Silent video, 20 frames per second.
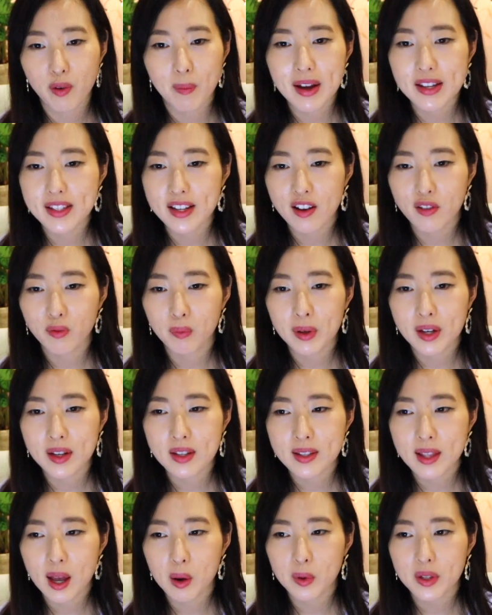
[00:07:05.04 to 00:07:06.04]
for myself
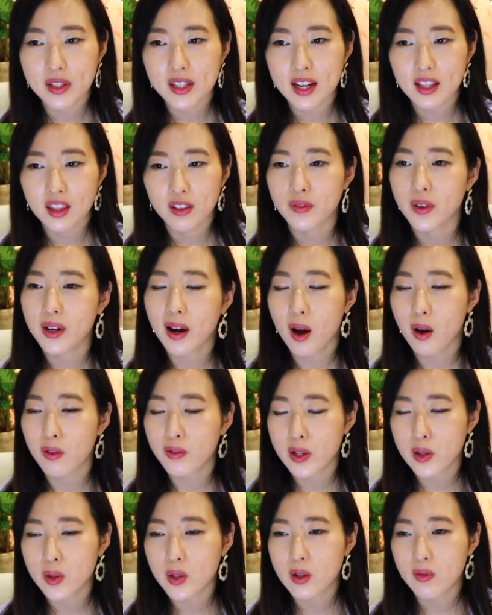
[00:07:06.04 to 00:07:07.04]
because that would take the fun out
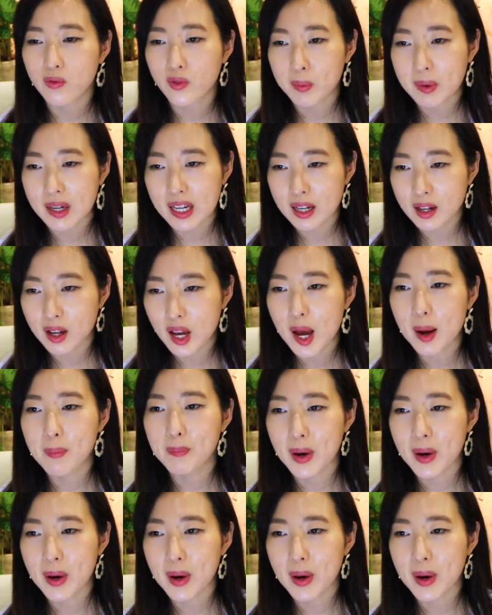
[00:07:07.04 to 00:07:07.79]
of YouTube for me.